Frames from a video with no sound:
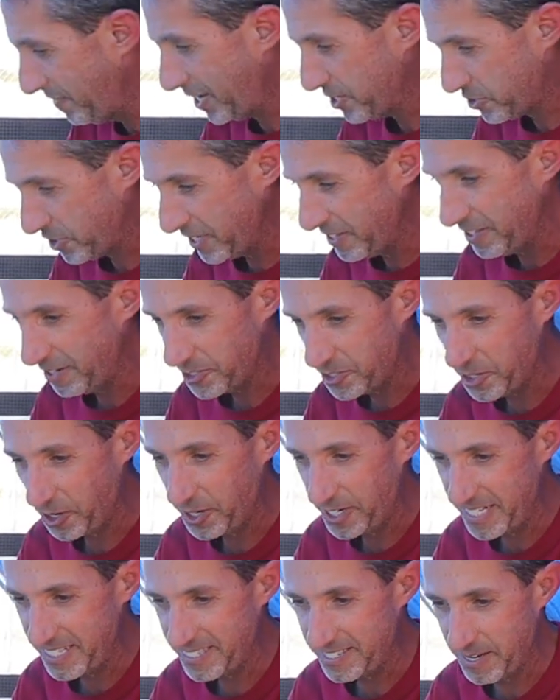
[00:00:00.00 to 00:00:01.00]
eventually they'll
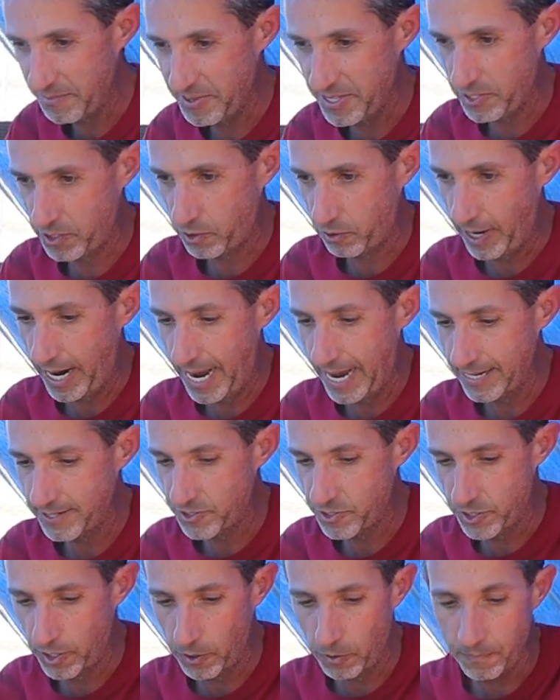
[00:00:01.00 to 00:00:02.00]
start eating some of this grass.
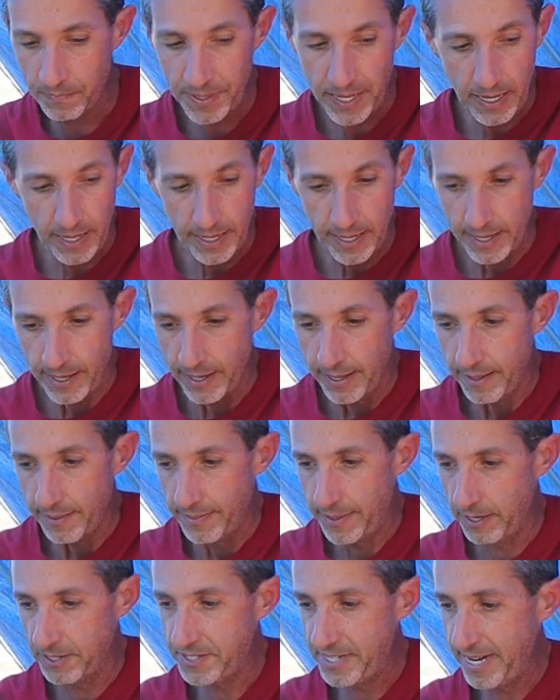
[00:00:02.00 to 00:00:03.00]
So
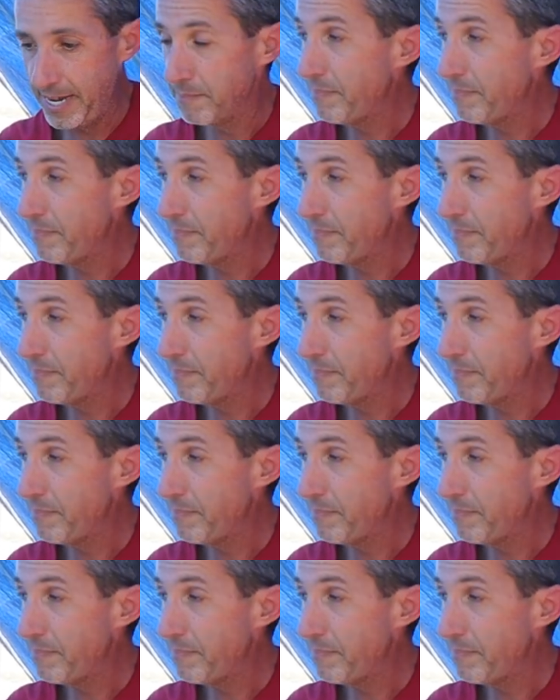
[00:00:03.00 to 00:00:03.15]
they'll stay